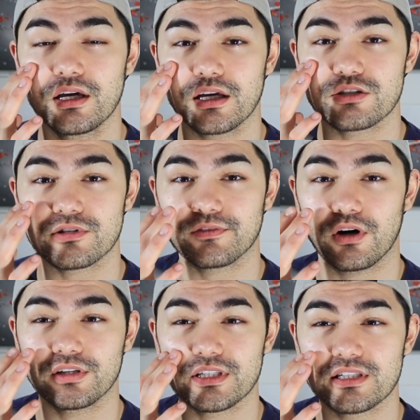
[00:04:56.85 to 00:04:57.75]
gets rid of
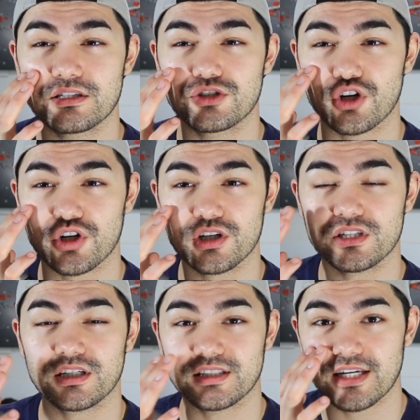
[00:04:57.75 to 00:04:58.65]
all the
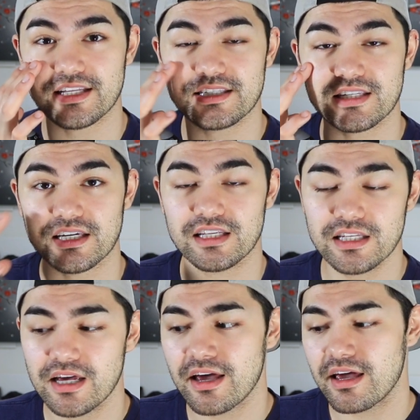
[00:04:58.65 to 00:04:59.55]
dirt, the dead skin,